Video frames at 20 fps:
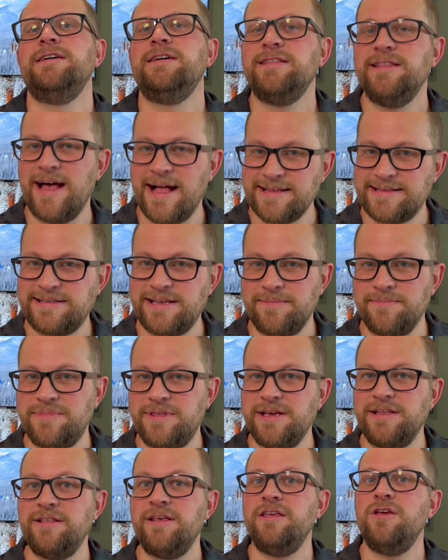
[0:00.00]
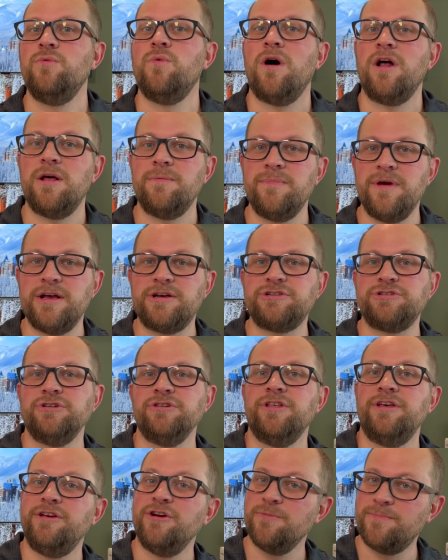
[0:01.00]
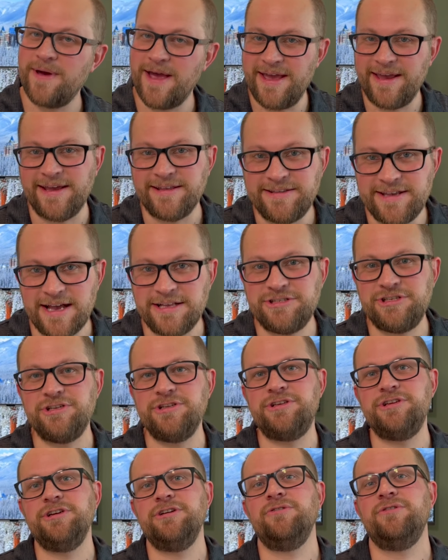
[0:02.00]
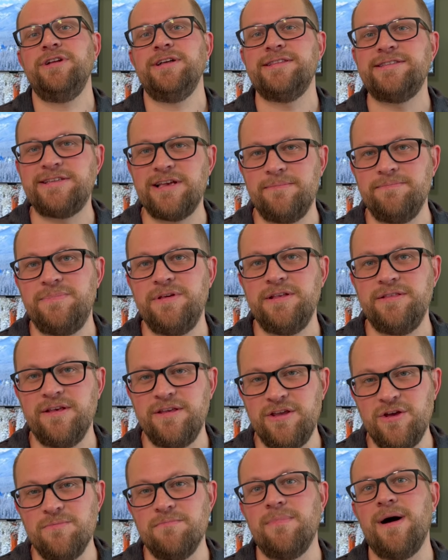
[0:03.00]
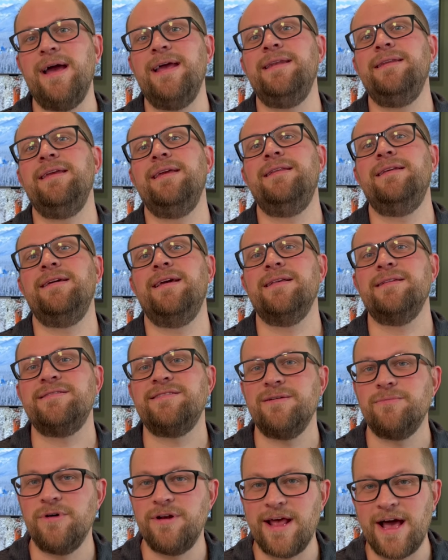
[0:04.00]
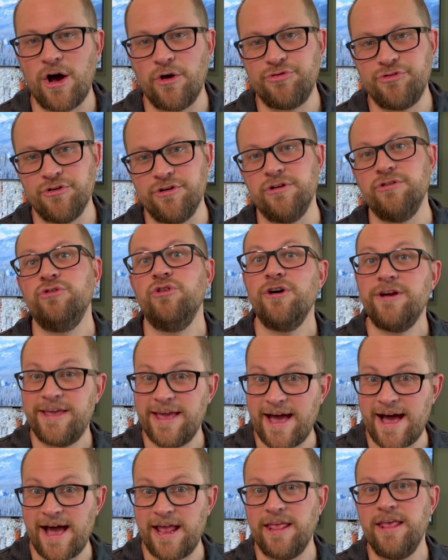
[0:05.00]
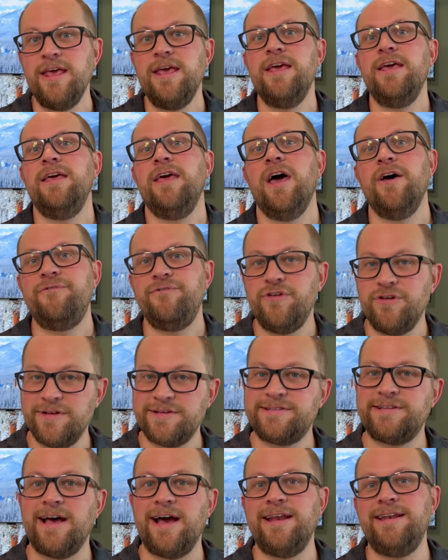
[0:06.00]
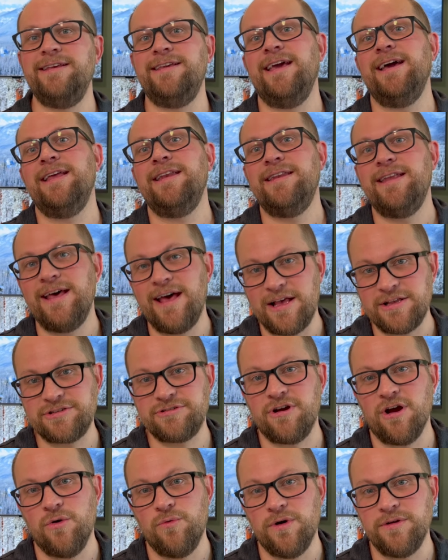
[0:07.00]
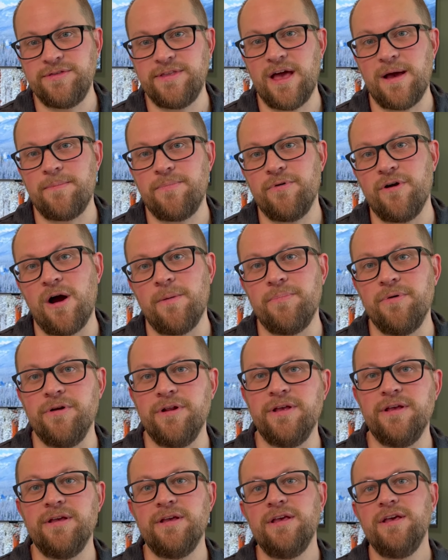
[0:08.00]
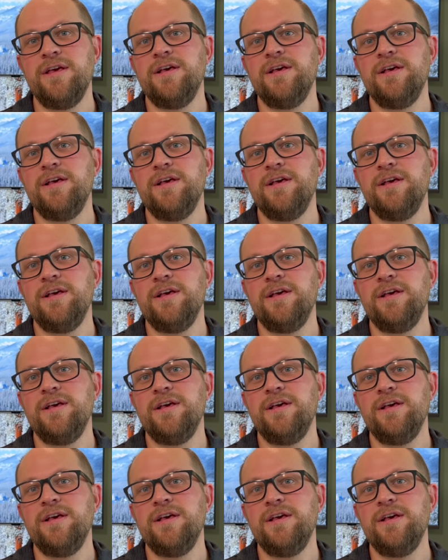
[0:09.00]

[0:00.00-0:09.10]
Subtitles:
that's something that you want to make sure that you're paying attention to, and it's something that you might need to get someone out there to look at if you decide to get into escrow with that property.